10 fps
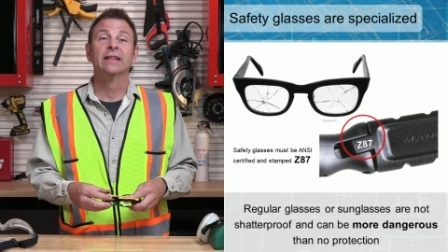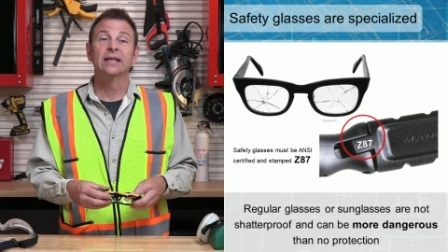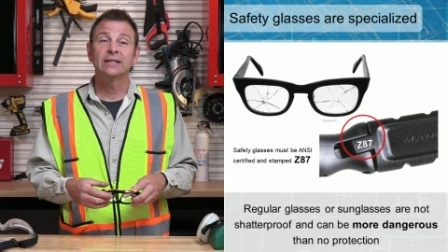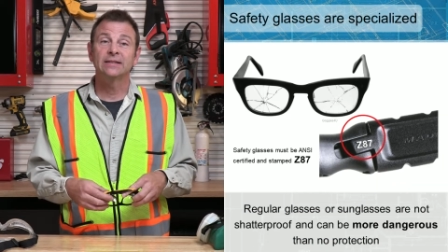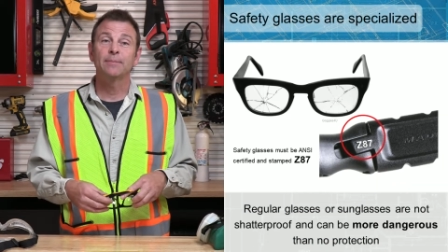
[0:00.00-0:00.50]

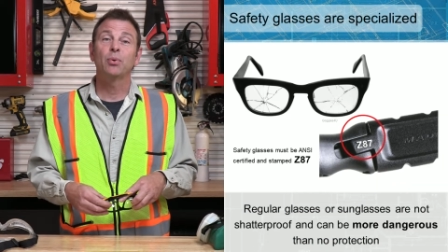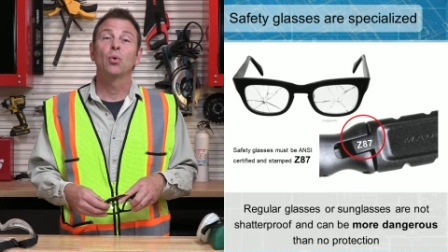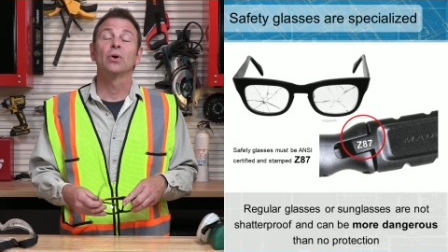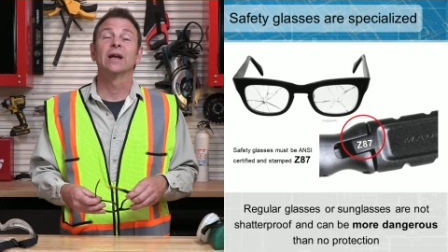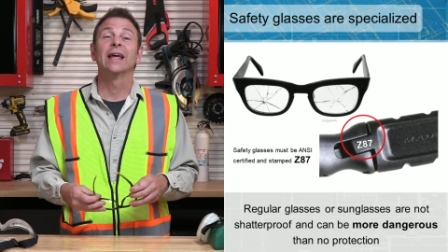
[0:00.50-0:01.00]
This is
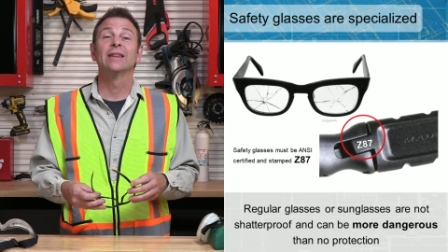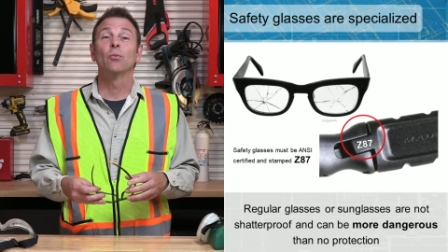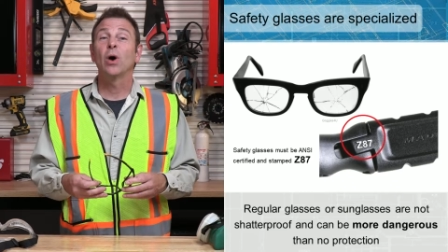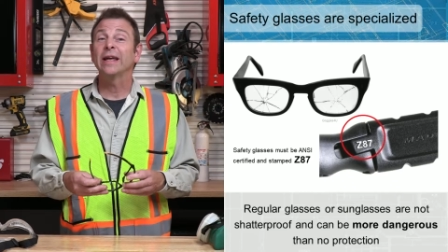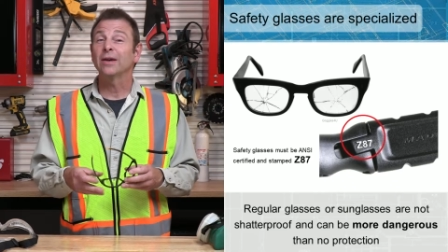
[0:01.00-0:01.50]
important, and the
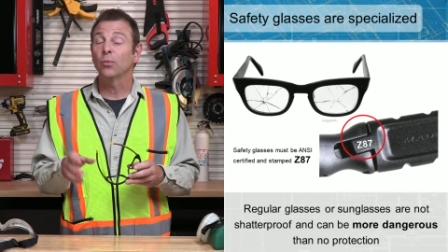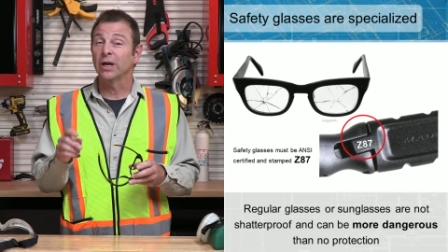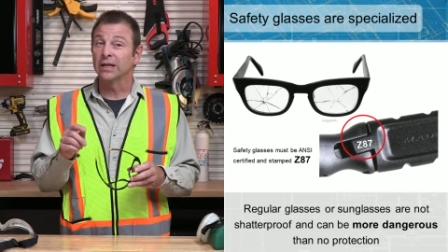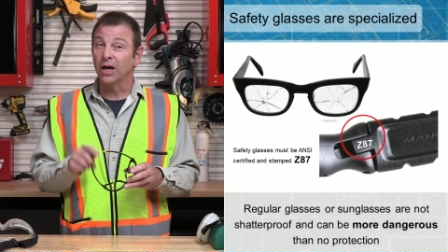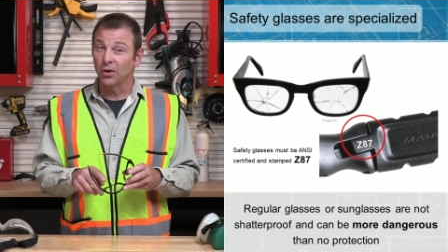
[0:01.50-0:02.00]
way that
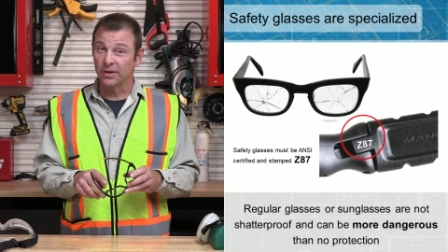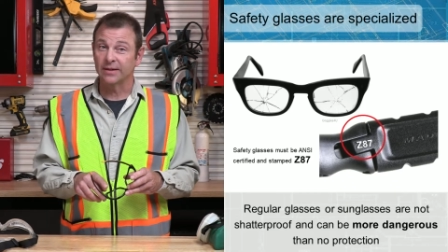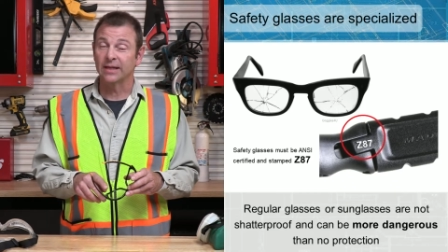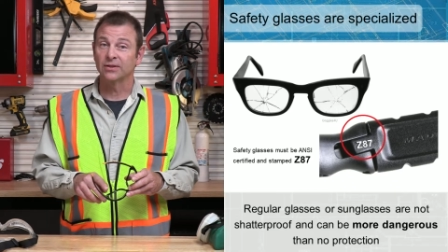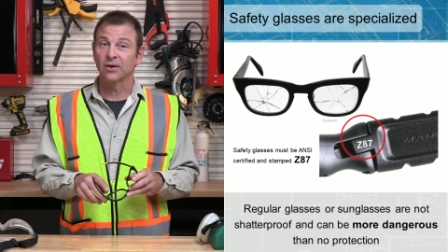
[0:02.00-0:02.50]
we know
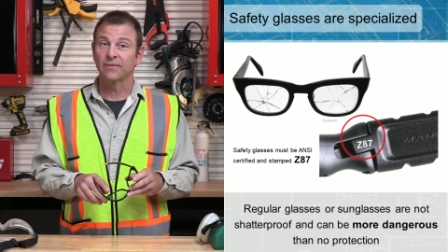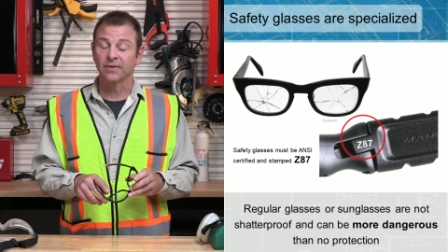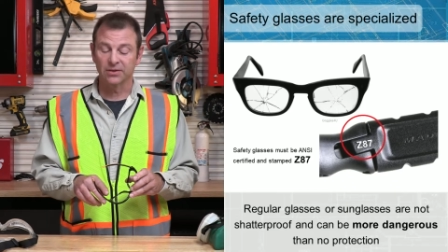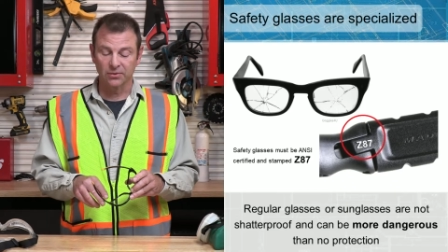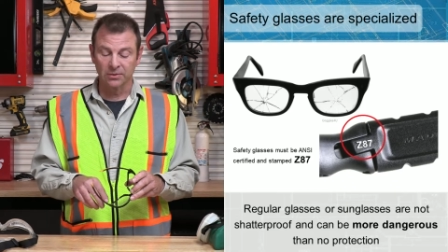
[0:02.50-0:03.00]
that these are
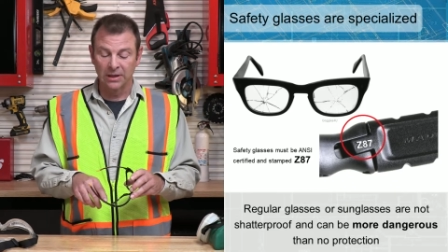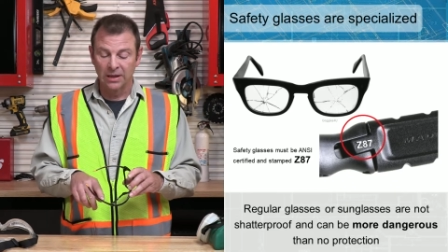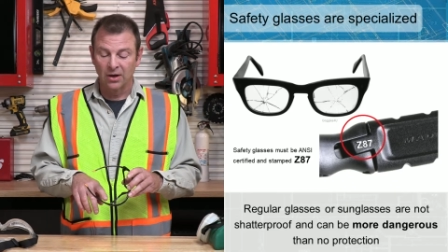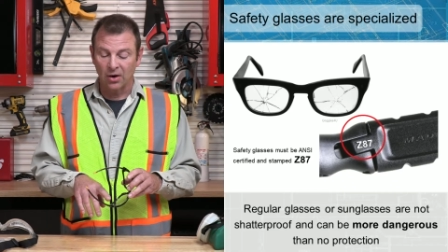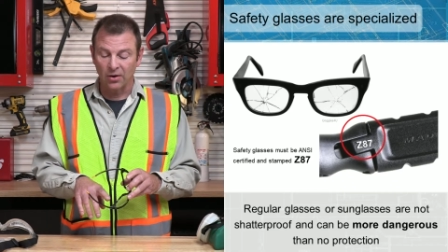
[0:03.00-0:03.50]
official
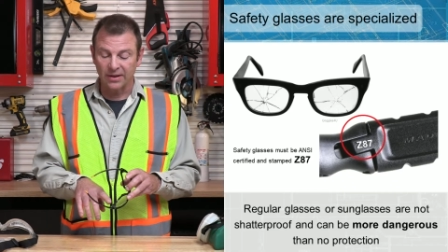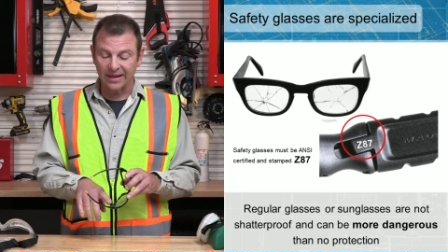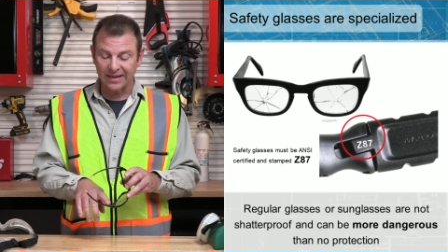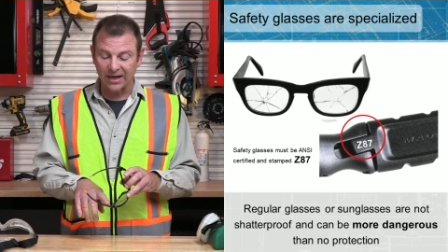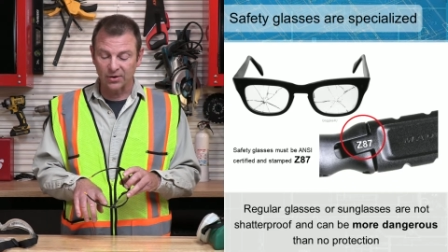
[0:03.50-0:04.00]
are
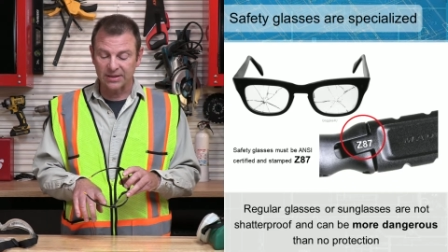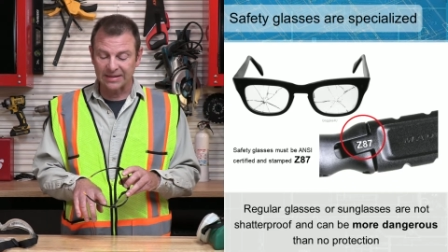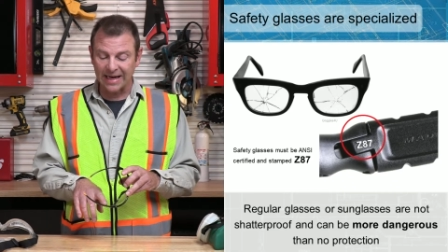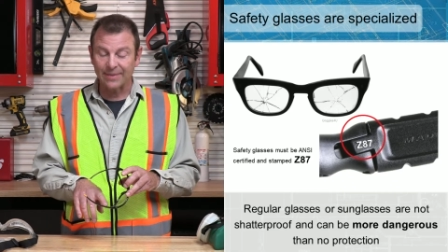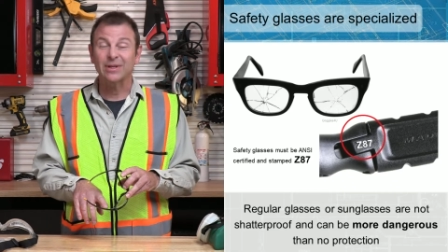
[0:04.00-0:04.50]
that they are
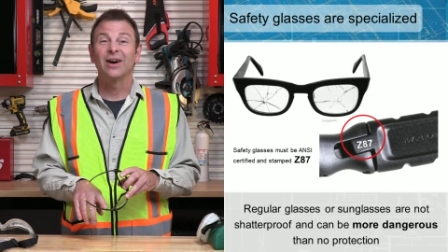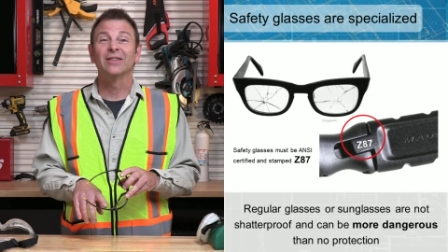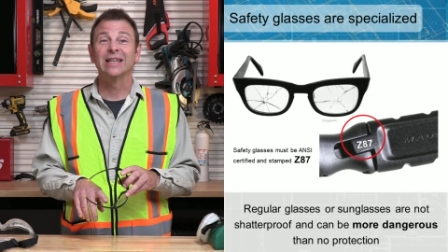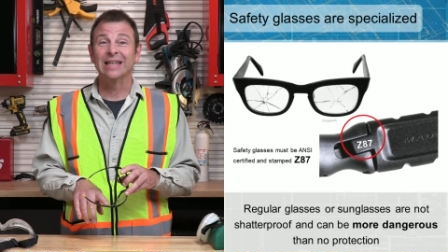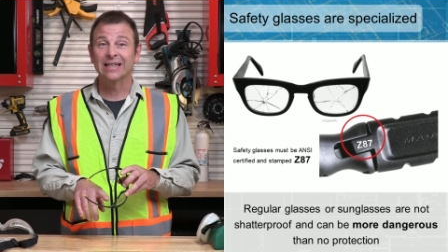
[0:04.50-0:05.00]
stamped
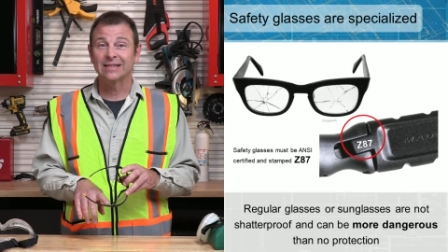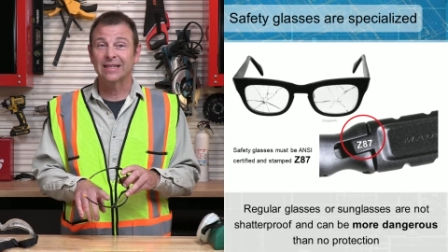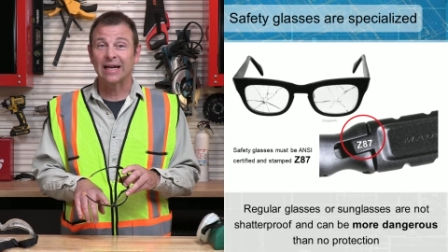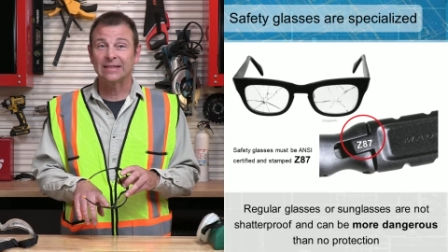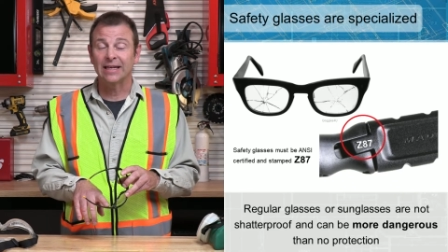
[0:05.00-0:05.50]
on the
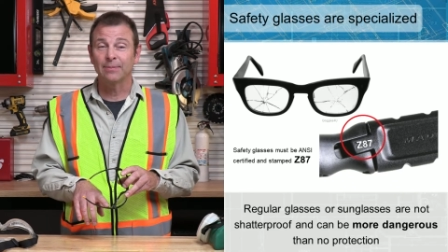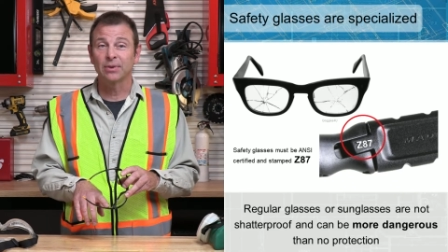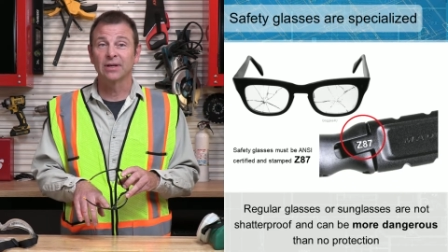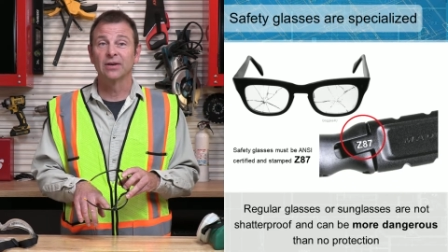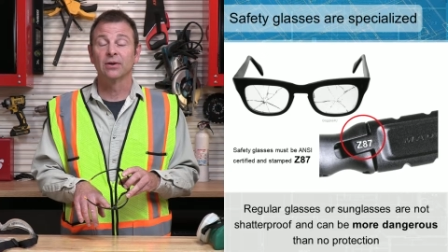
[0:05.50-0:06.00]
inside
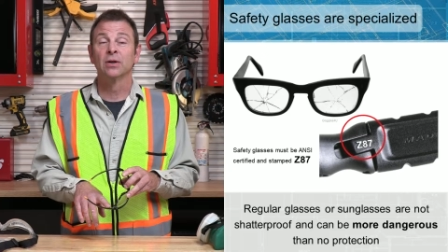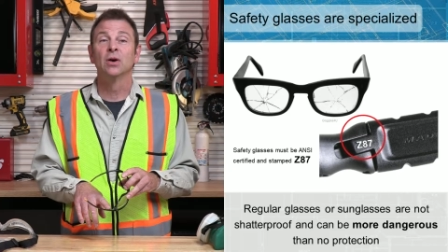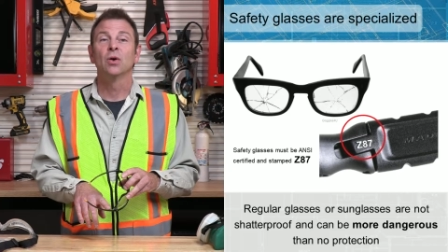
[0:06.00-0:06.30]
temple here